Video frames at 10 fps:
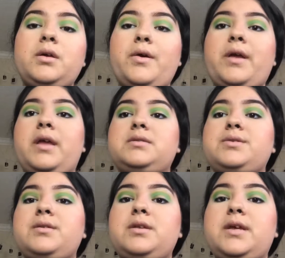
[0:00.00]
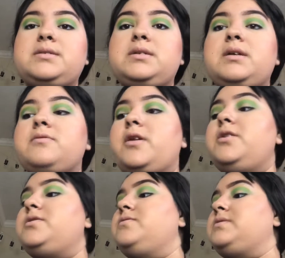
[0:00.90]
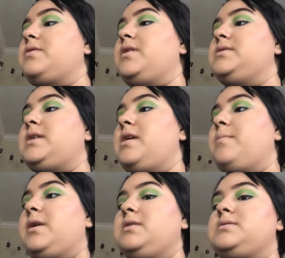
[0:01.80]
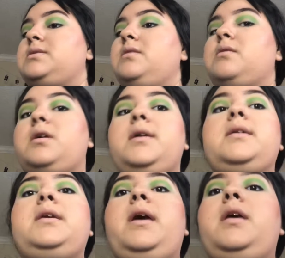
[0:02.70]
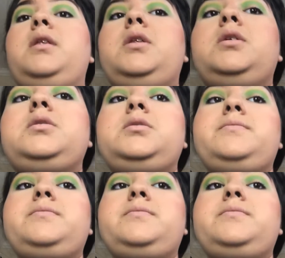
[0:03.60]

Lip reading: Okay, so the next thing I'm going to do is I'm going to take my concealer again